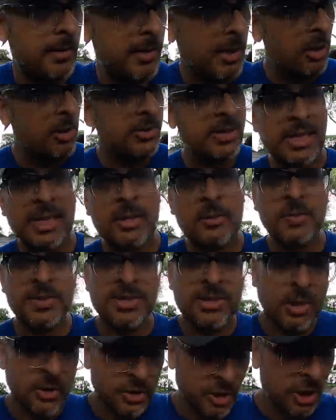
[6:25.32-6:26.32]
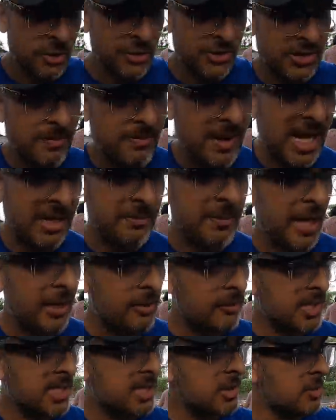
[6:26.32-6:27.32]
alternator will start charging the back
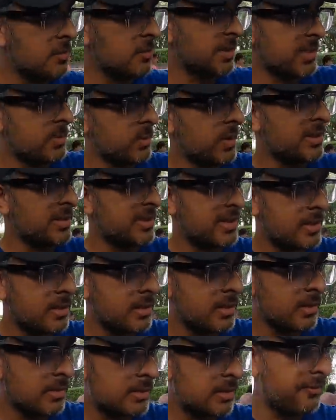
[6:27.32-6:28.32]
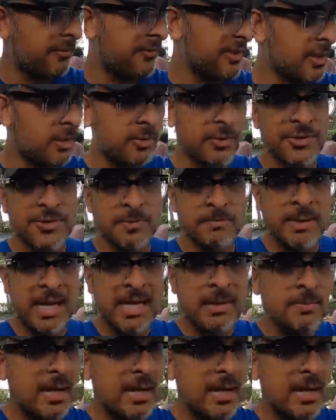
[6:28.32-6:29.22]
batteries too, as well as the vehicle's main